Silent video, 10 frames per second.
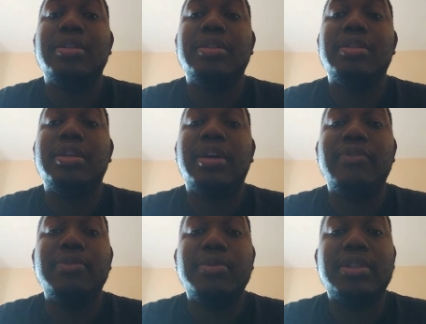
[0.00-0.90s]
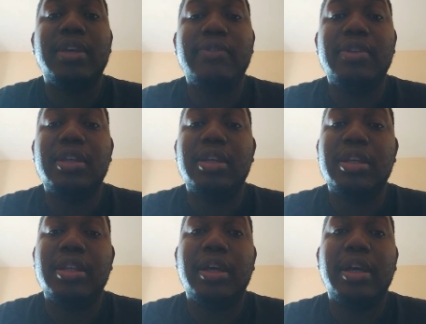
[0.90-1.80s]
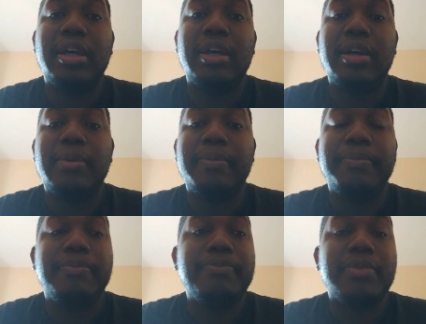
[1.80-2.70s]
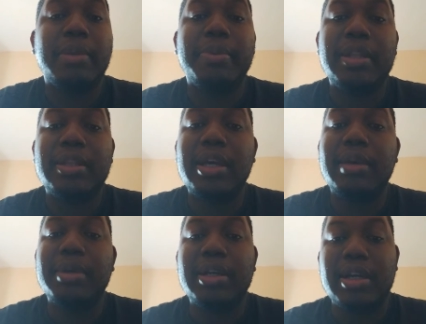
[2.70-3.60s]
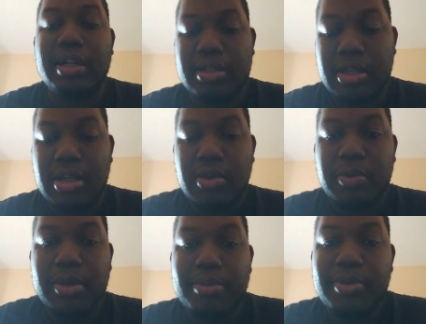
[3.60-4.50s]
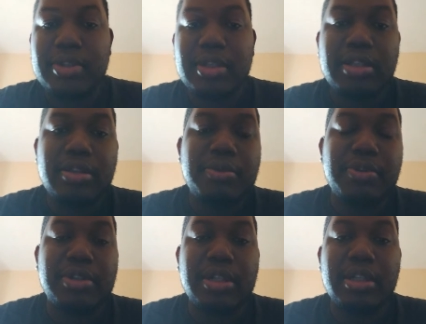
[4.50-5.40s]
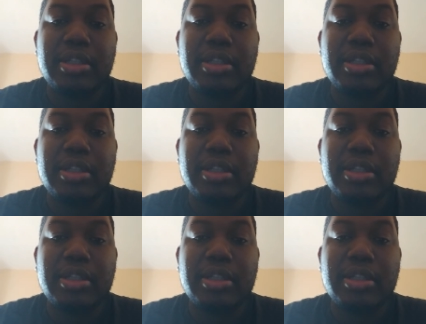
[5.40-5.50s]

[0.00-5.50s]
you have to know so everything in the one time, because where music distribution is